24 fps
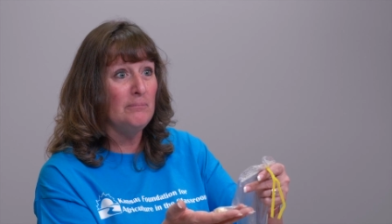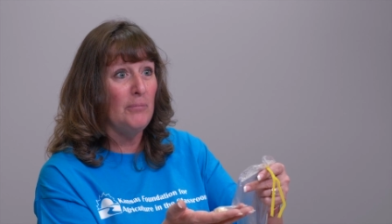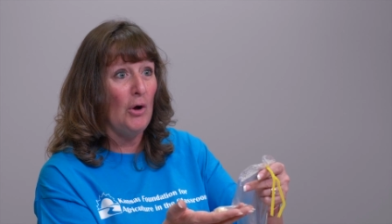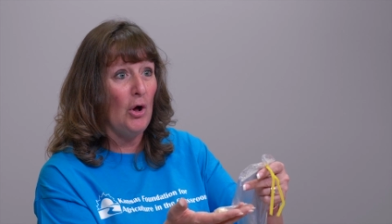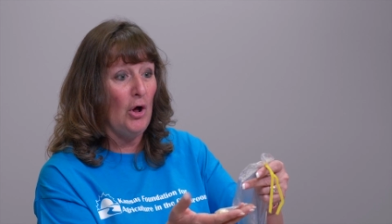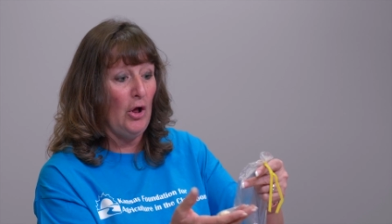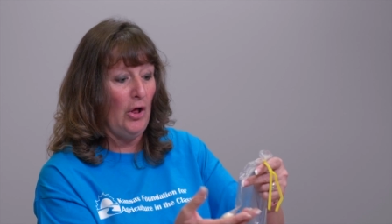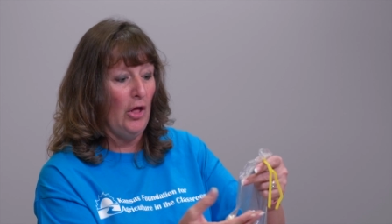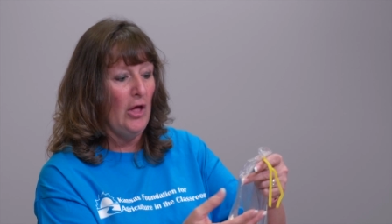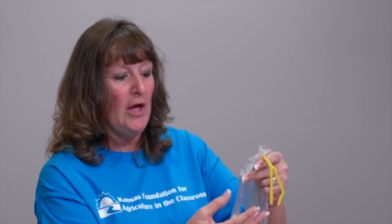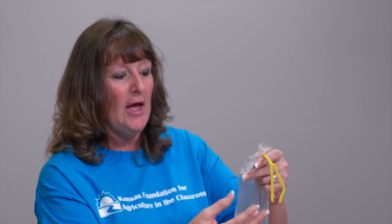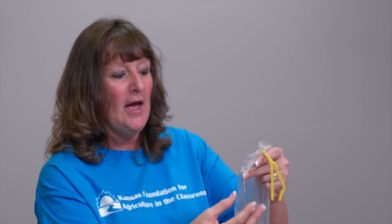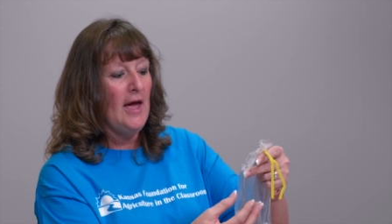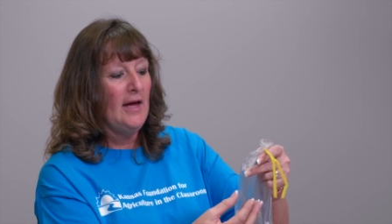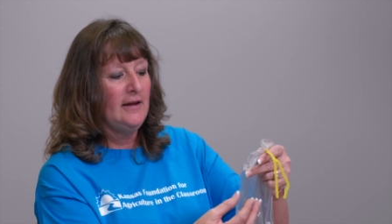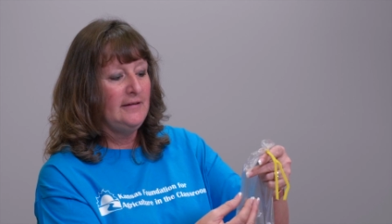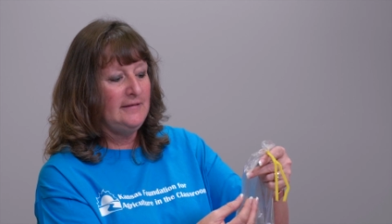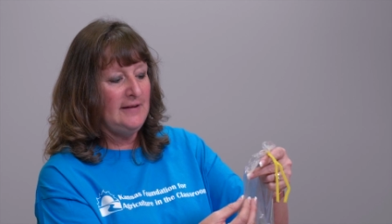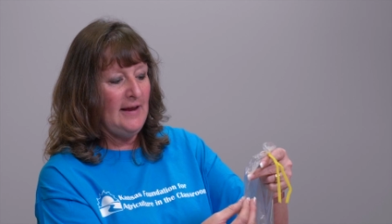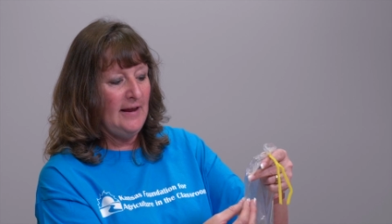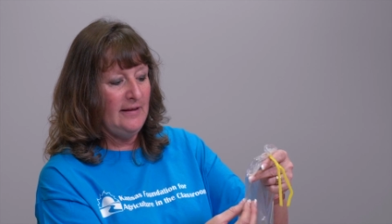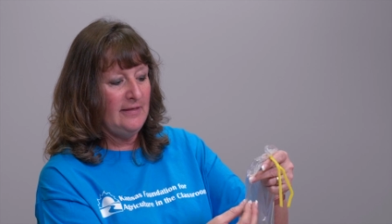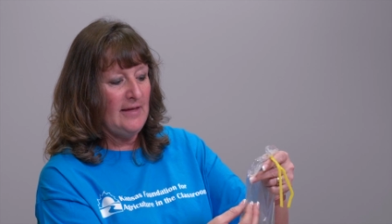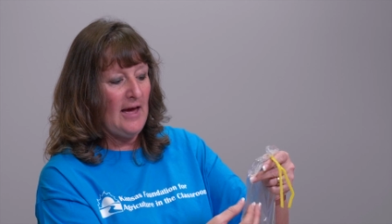ball.
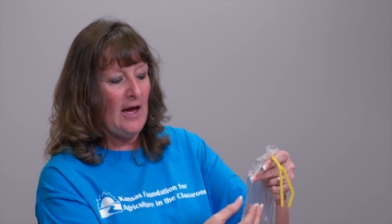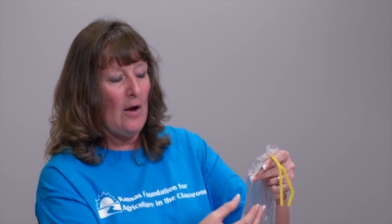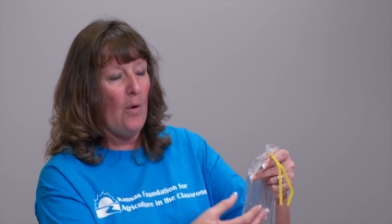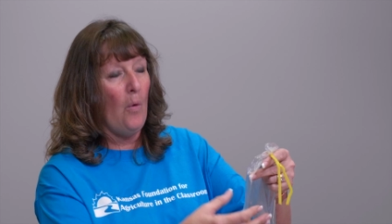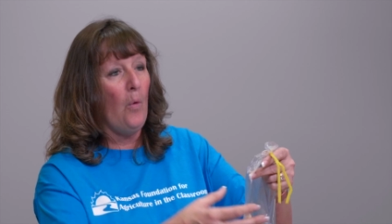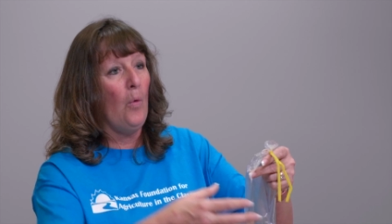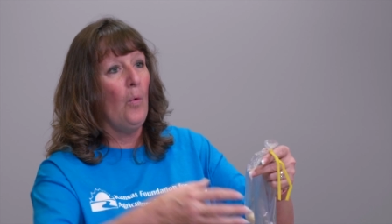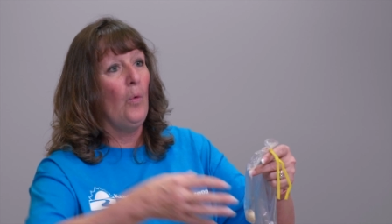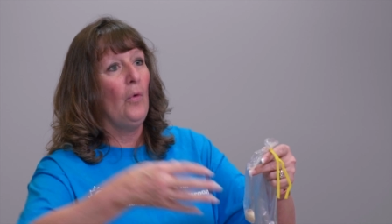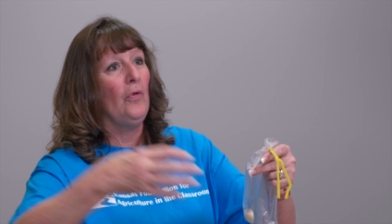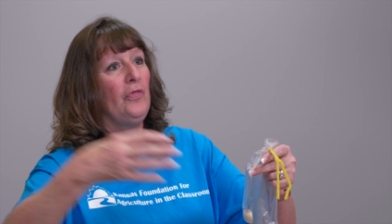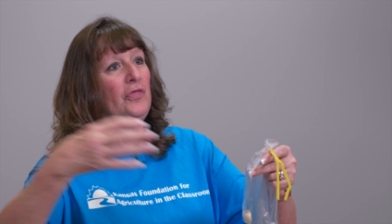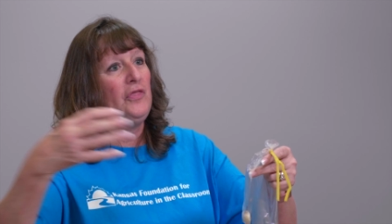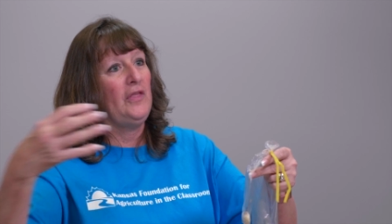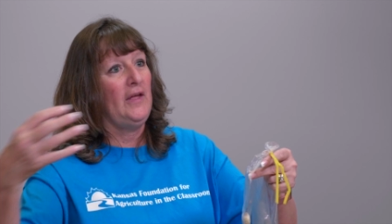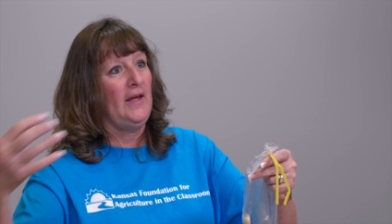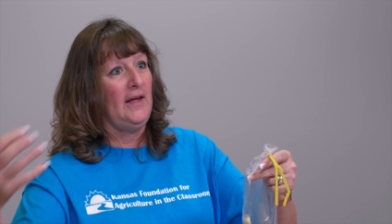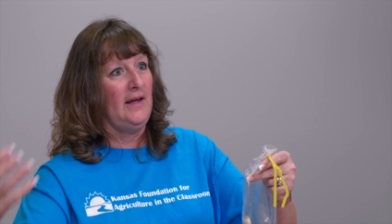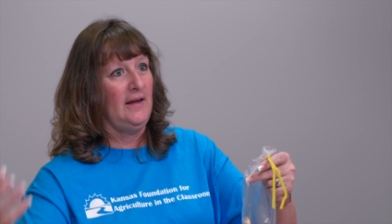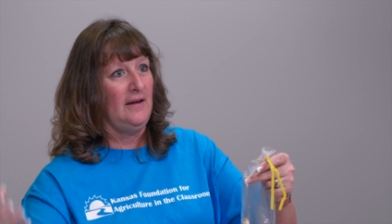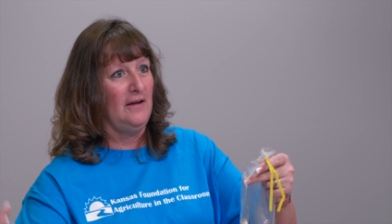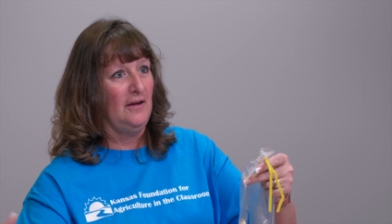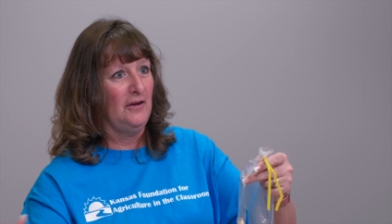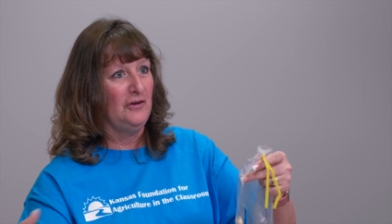Take that whole
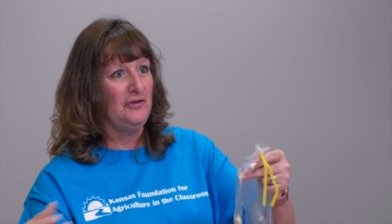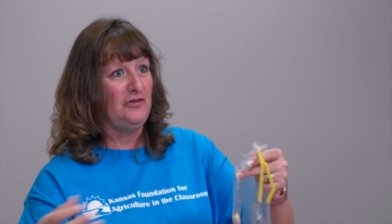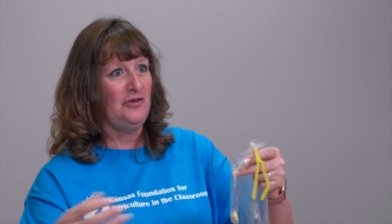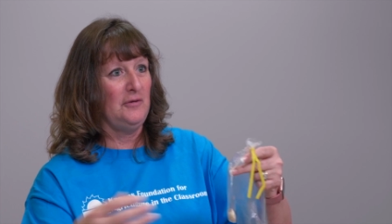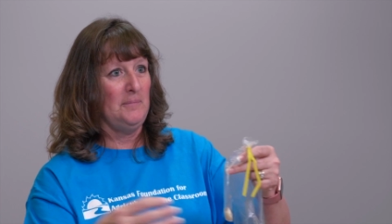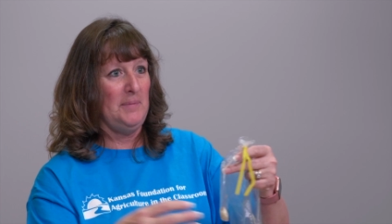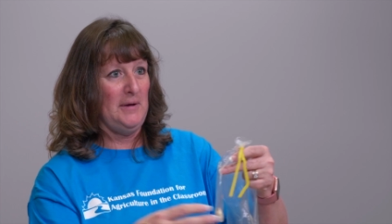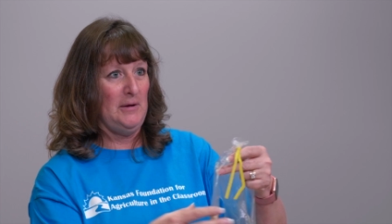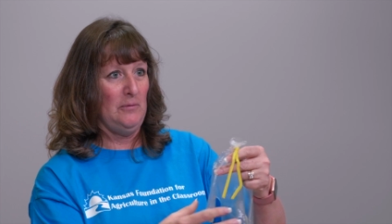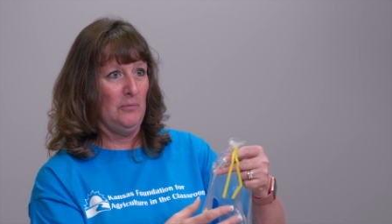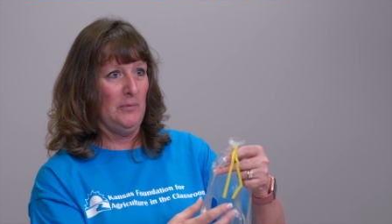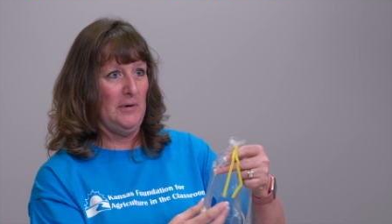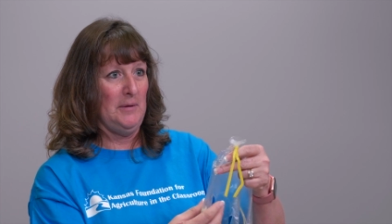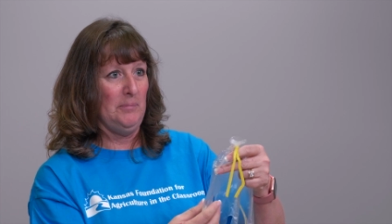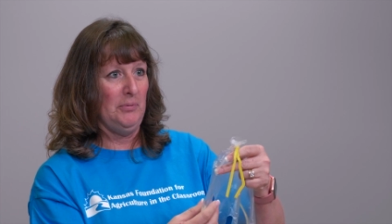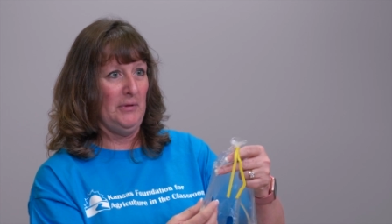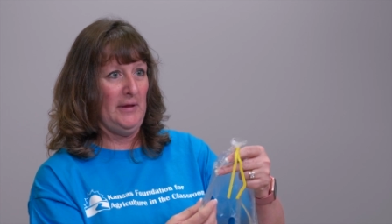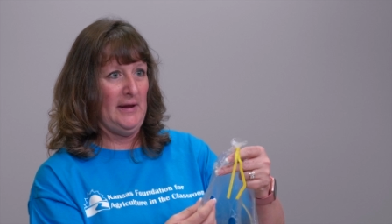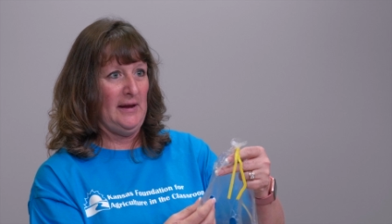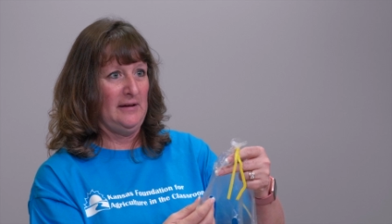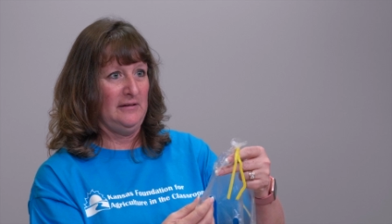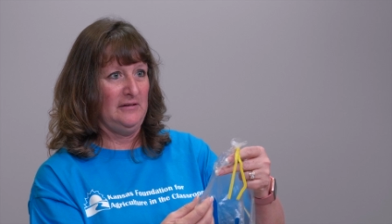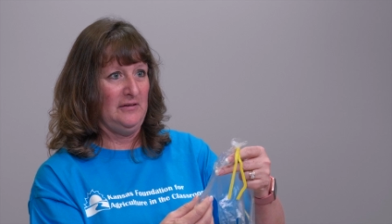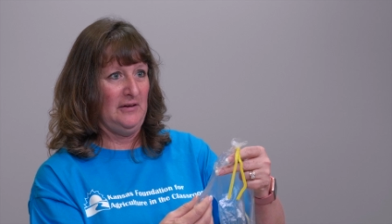thing to be
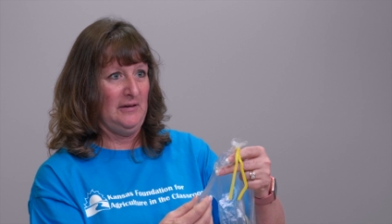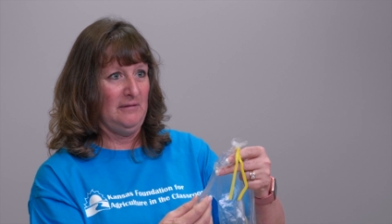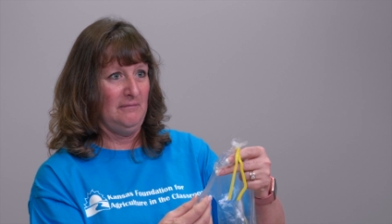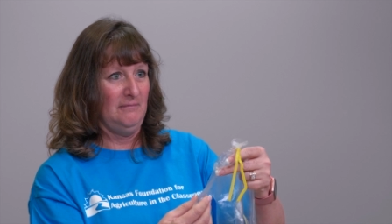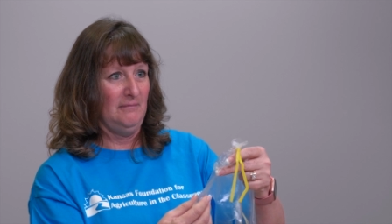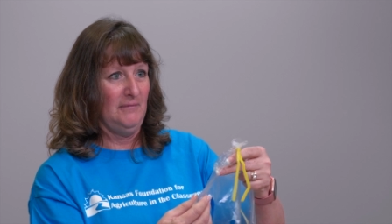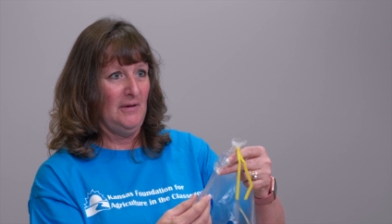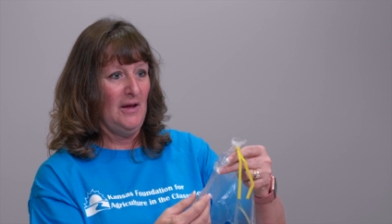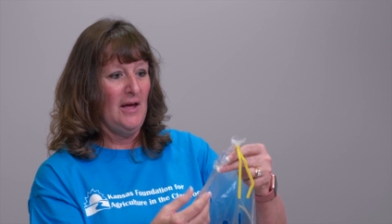replanted.